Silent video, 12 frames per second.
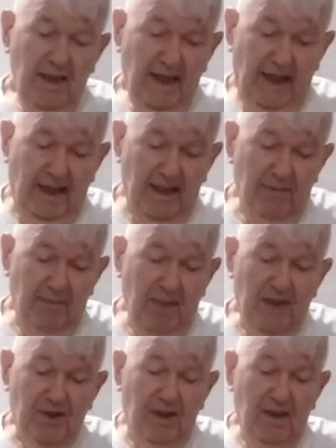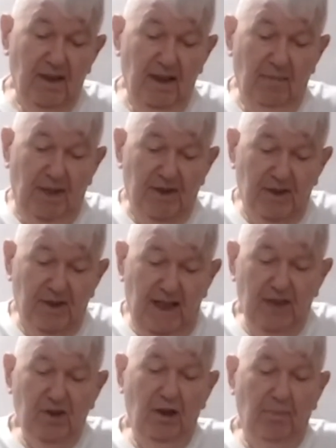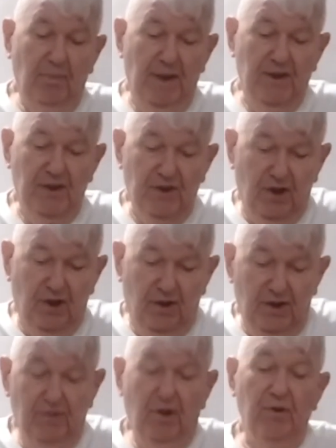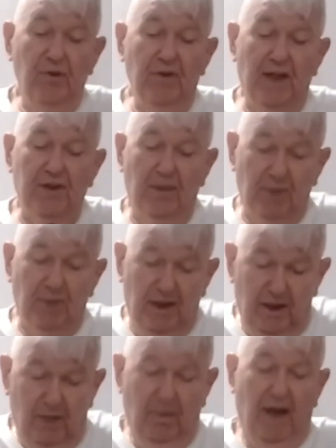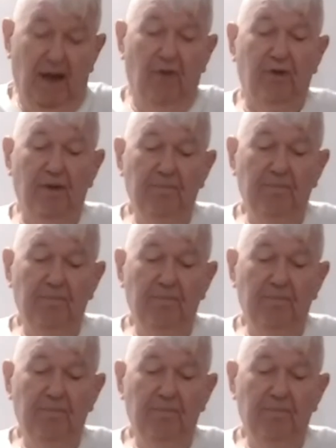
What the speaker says: And it makes nice little pieces that are, you know you've got something in your mouth.